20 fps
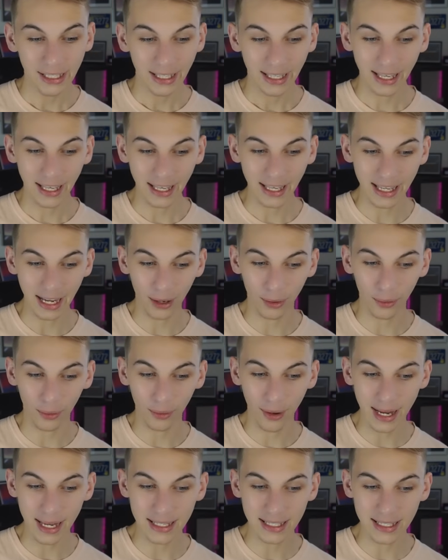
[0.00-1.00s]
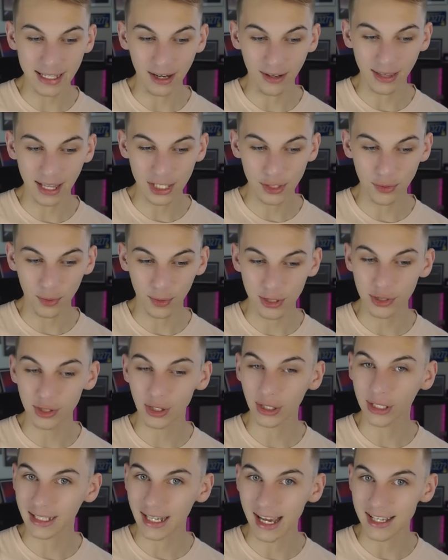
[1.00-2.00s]
Right into here. That's where it's
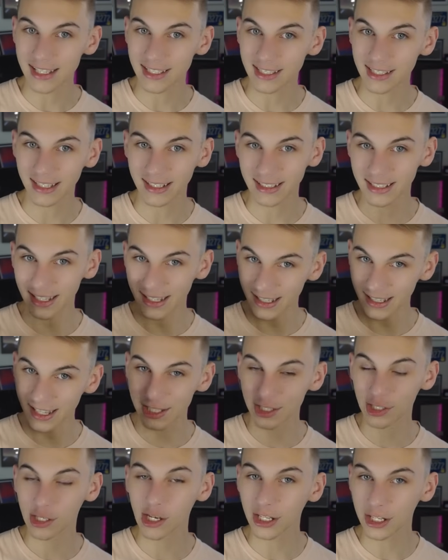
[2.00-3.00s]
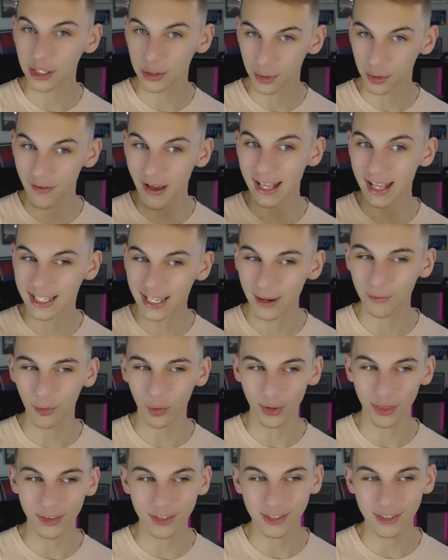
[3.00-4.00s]
looking nice. And that's good because we've had some
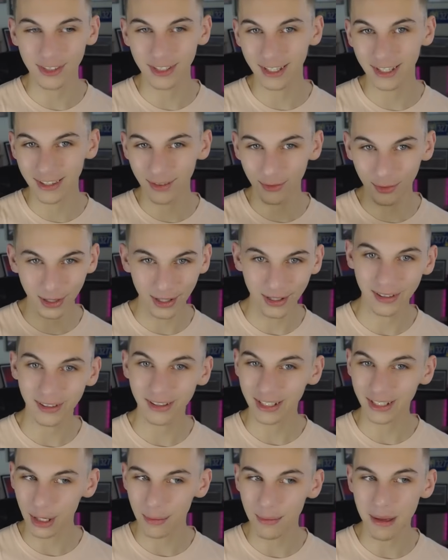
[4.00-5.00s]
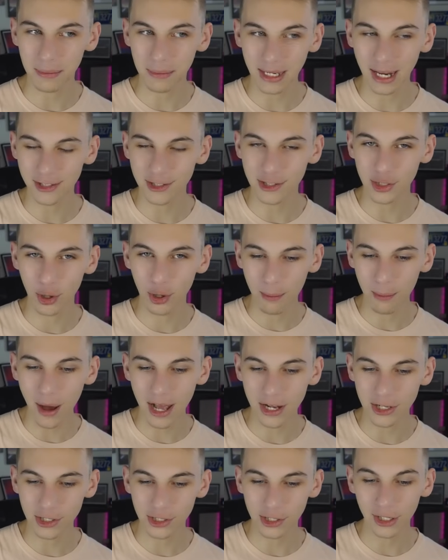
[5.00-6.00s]
4ths where, you know, maybe not so
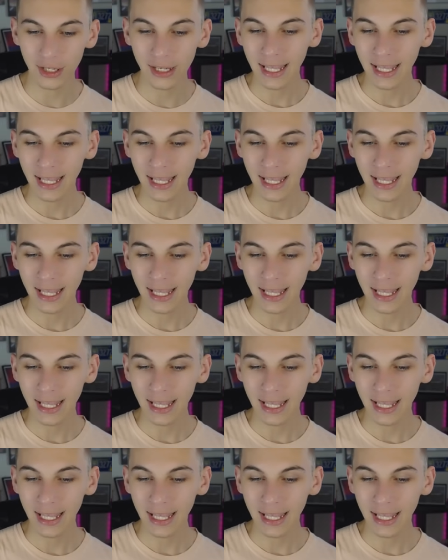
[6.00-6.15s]
much.